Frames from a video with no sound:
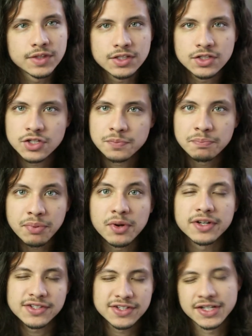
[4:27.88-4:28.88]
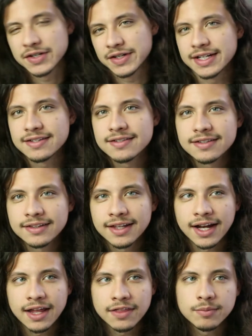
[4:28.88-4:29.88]
just book series
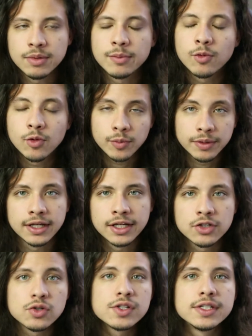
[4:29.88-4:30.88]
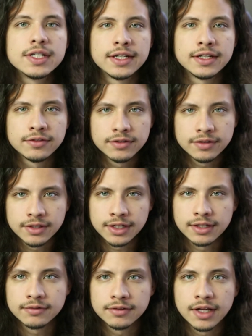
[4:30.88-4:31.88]
that I think people will be interested
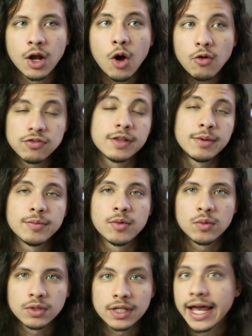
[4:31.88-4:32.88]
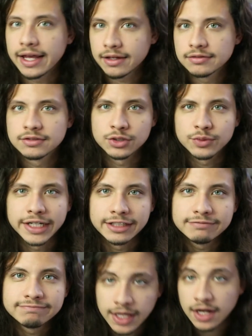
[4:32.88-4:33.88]
in and hopefully people will like to read.
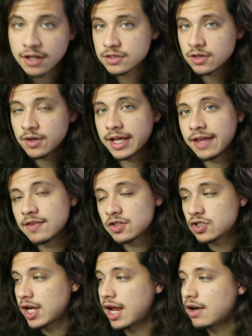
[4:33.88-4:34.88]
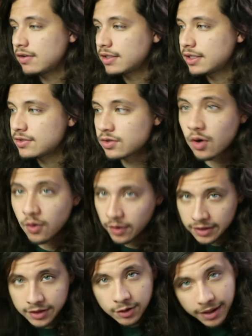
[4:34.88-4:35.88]
And also, again, this channel is
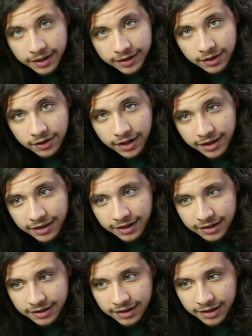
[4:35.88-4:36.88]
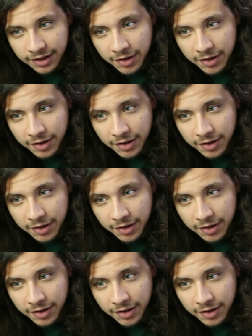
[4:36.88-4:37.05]
growing little by little. I think